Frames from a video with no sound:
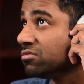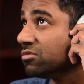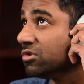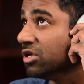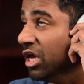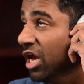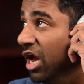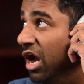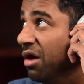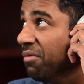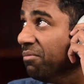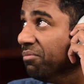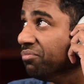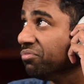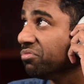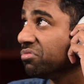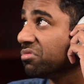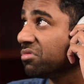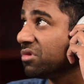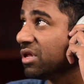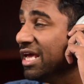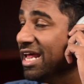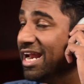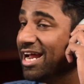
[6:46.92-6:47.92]
Yeah,
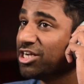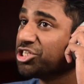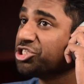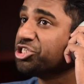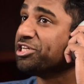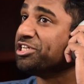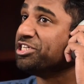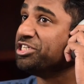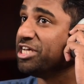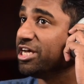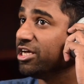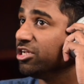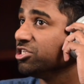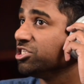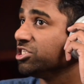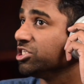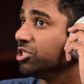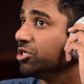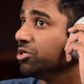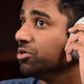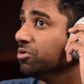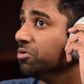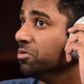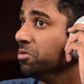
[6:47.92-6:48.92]
it actually tells
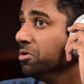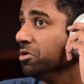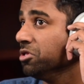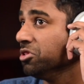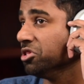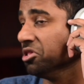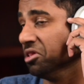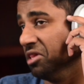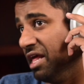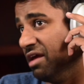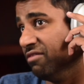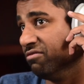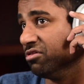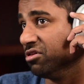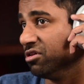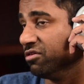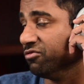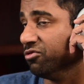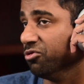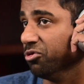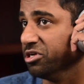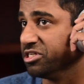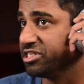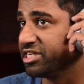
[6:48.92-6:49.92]
you the level
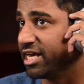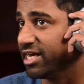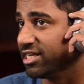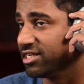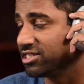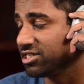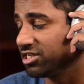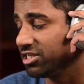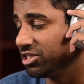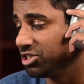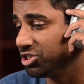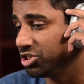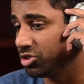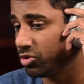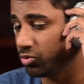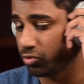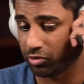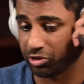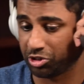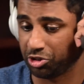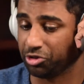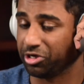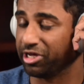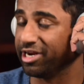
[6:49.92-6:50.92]
of noise cancellation,
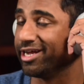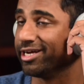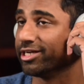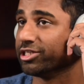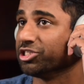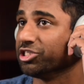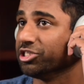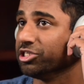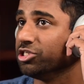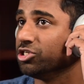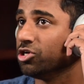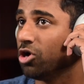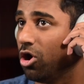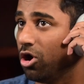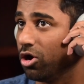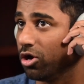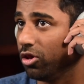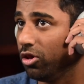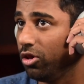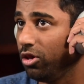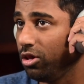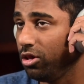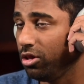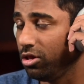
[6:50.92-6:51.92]
which you can actually
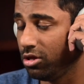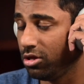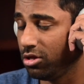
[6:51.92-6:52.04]
toggle.